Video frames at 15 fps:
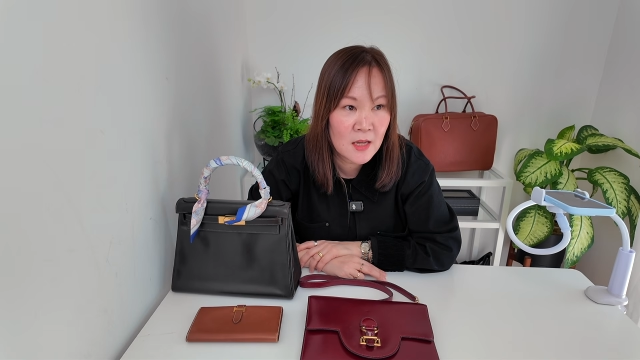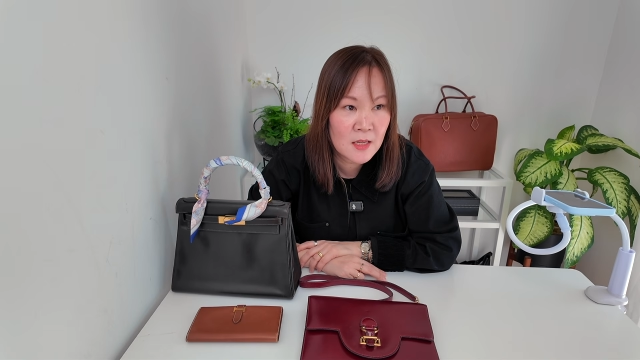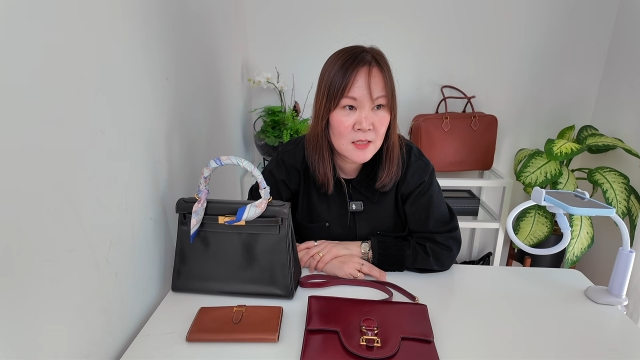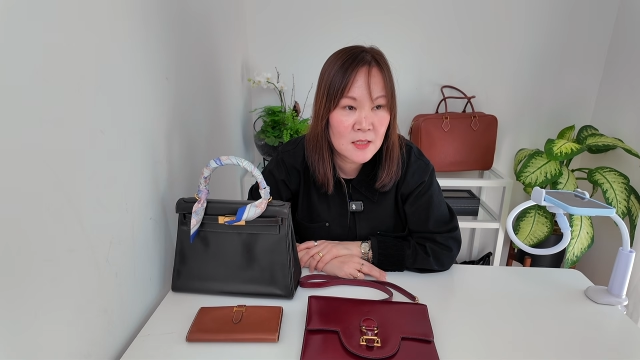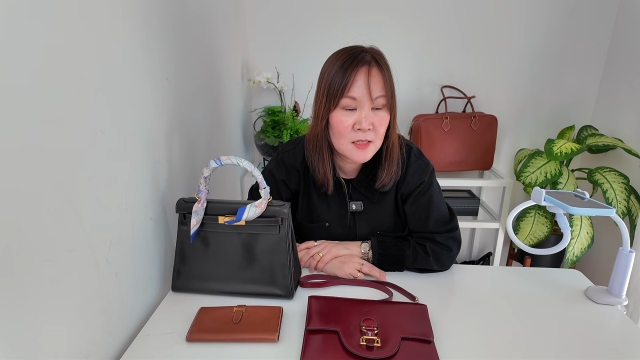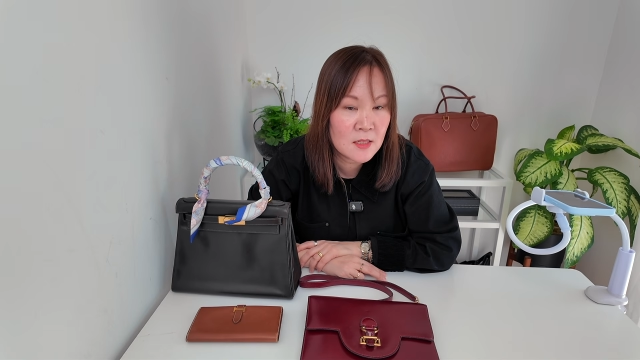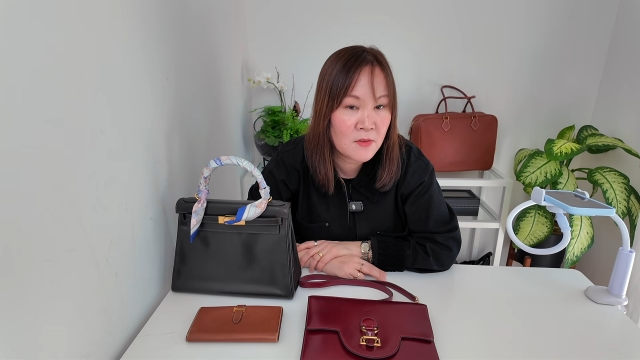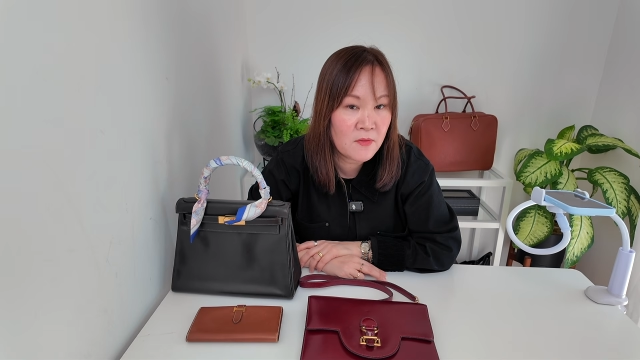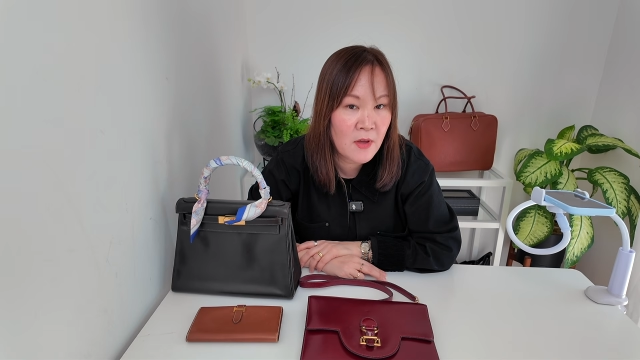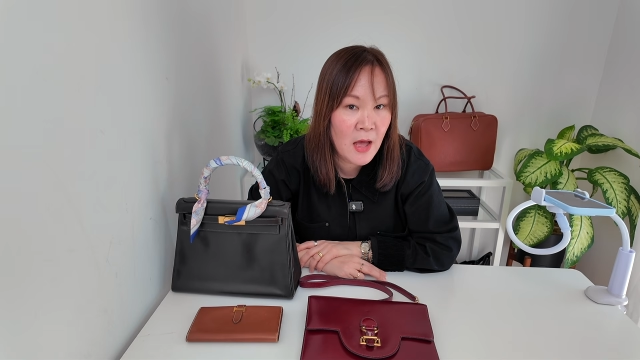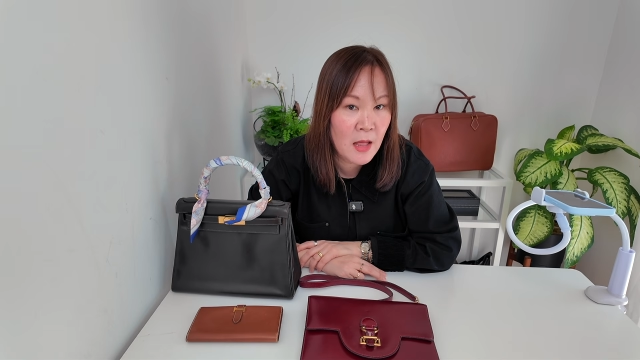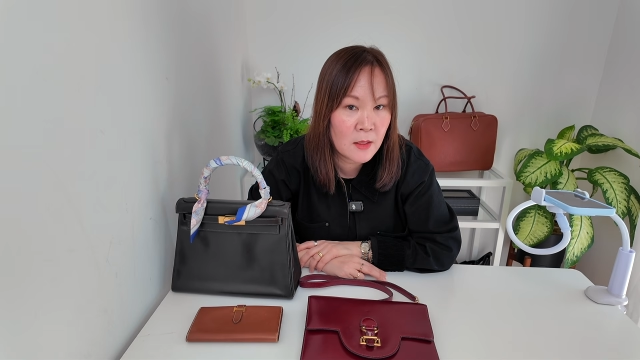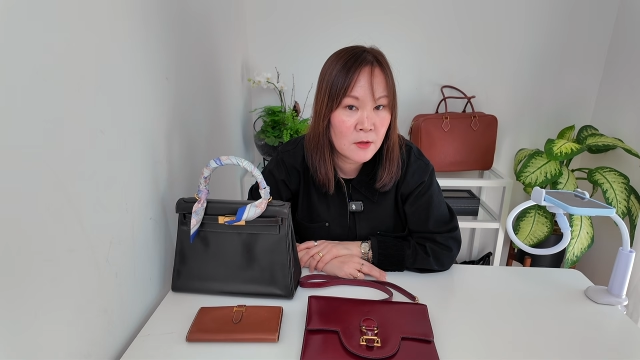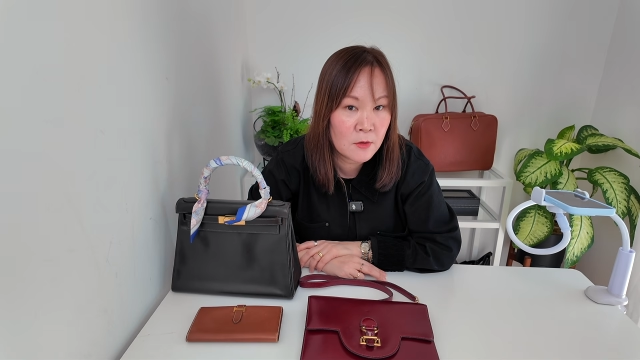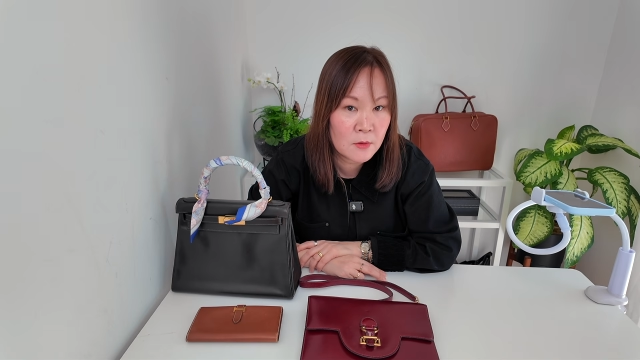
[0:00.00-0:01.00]
as a
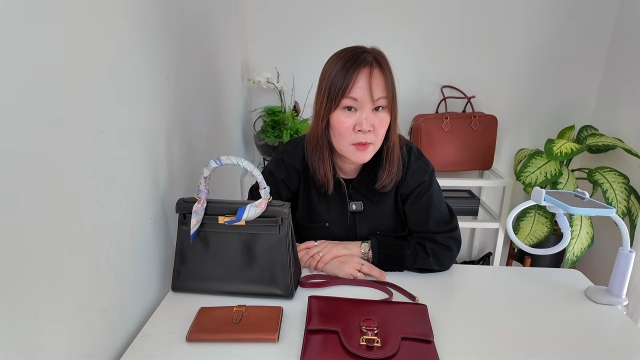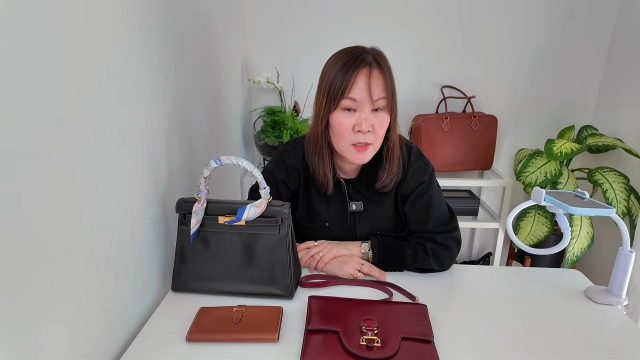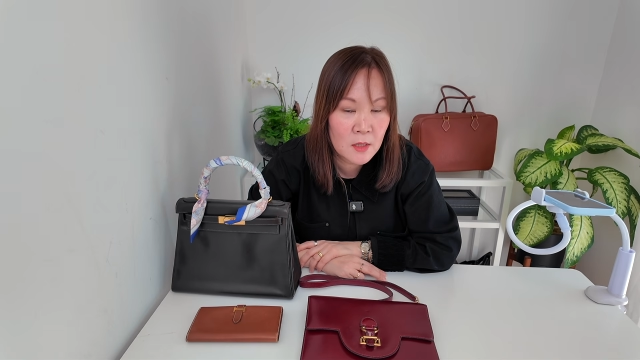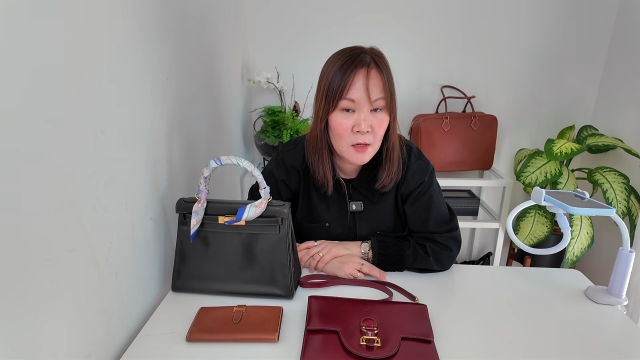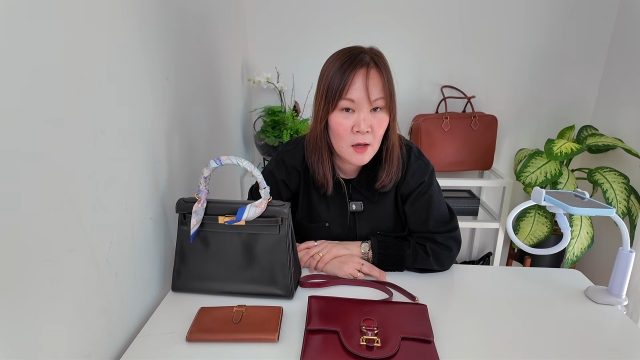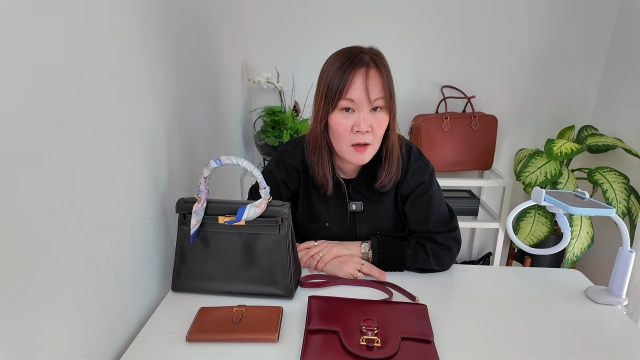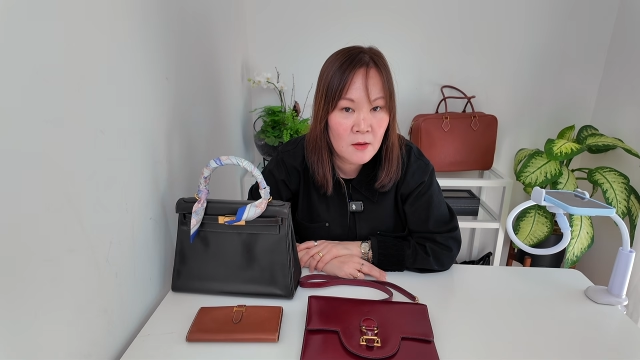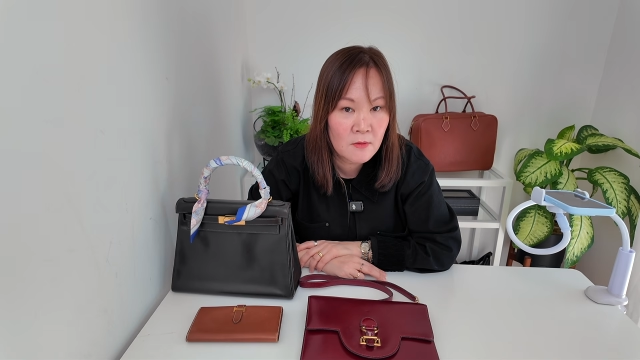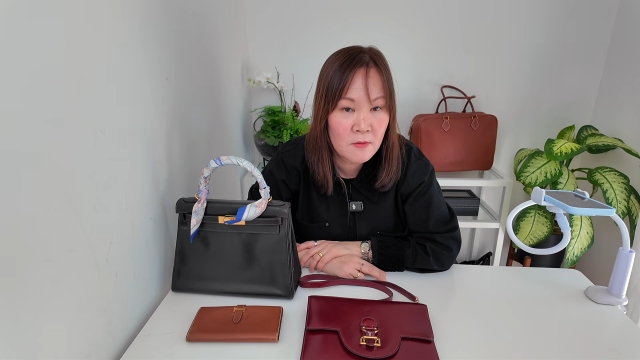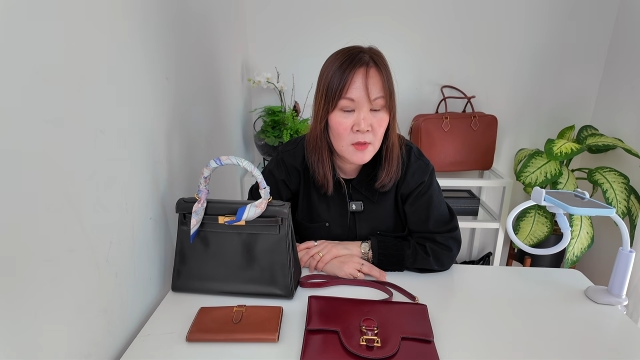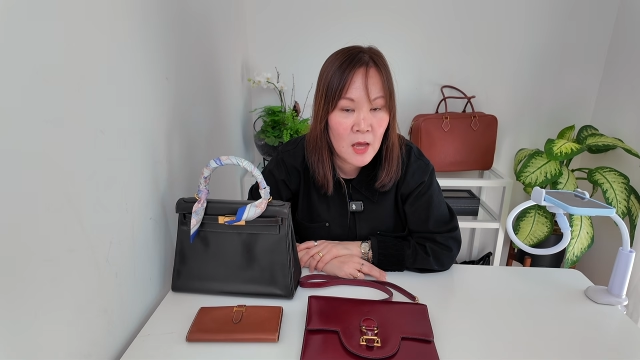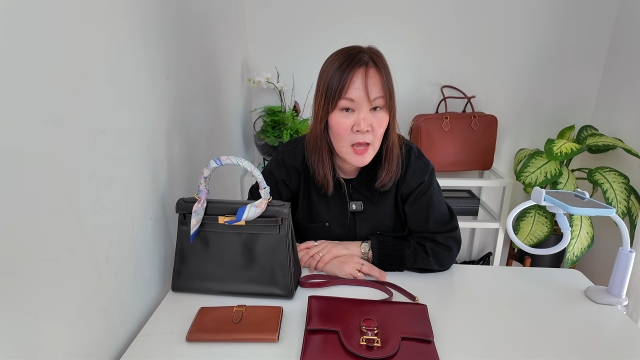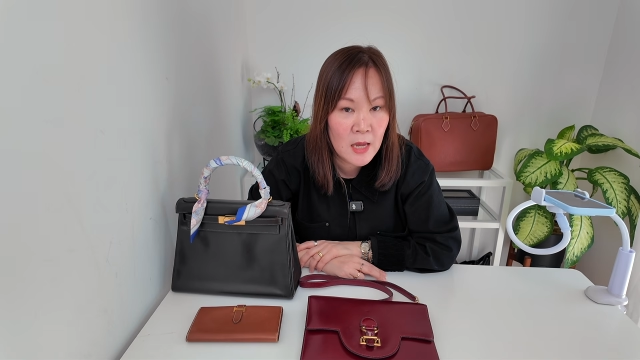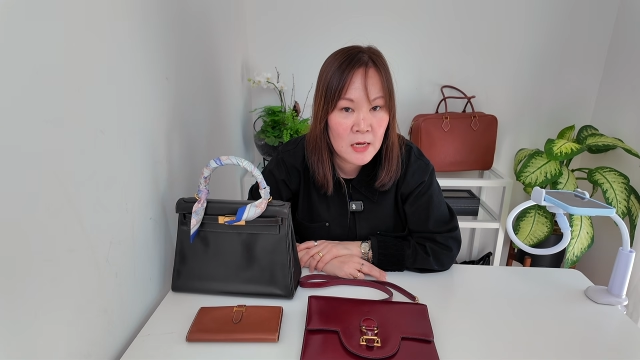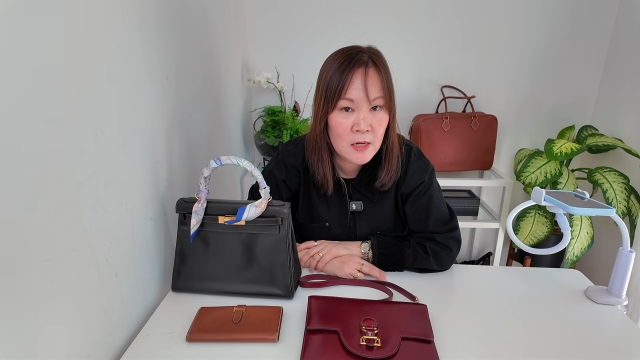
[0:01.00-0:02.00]
devaluing of
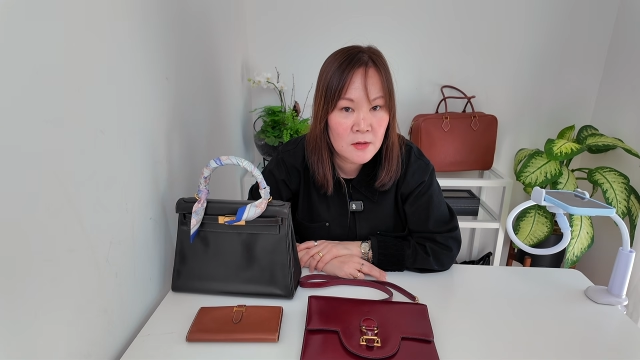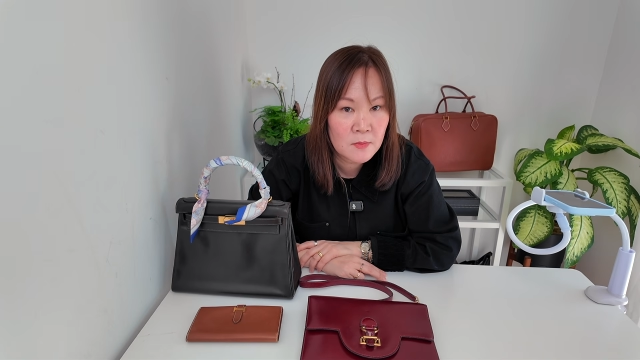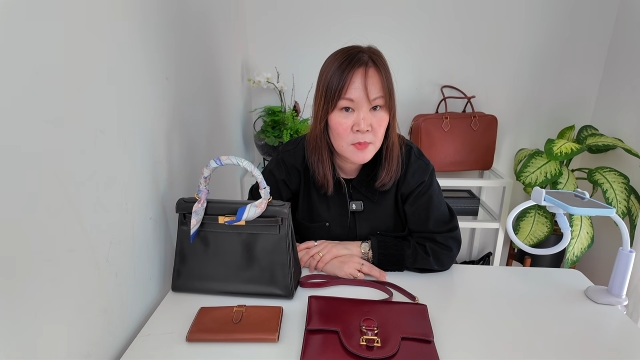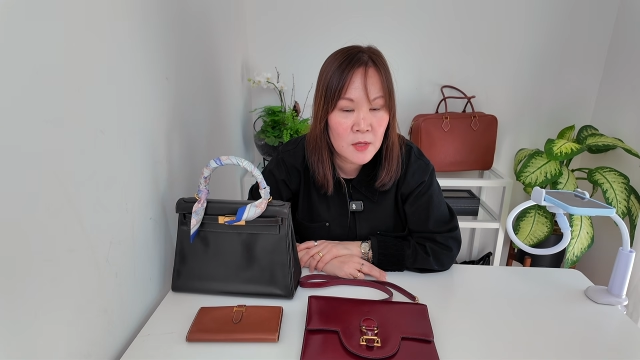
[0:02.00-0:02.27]
the item.